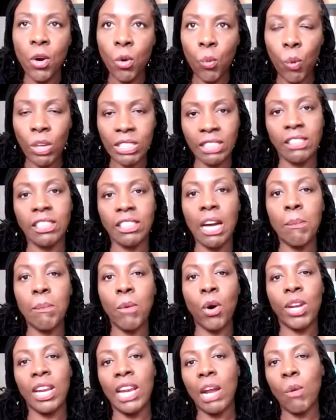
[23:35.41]
wanting to come
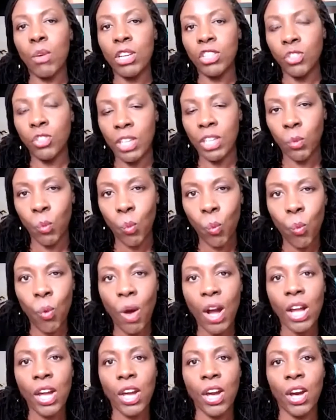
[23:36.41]
on, and I want to do it in
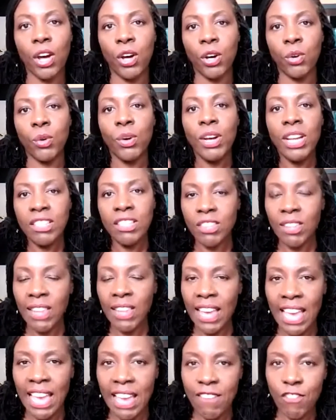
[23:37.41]
one go so
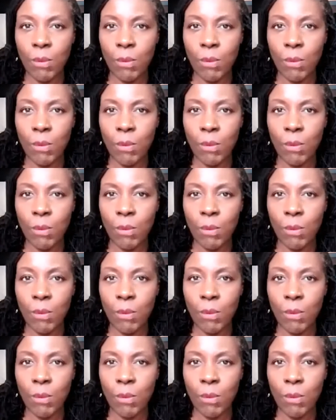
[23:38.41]
that